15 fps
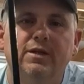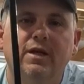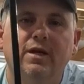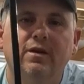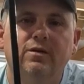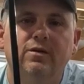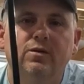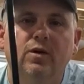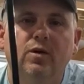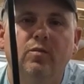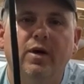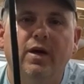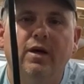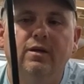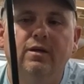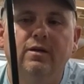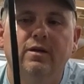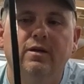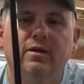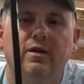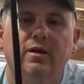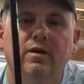a 10 or 12-pound
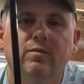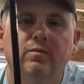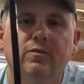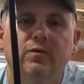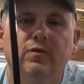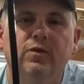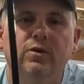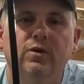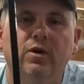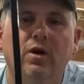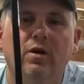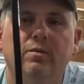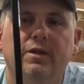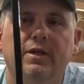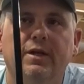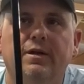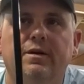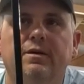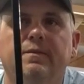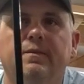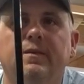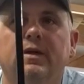fluorocarbon
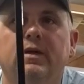leader,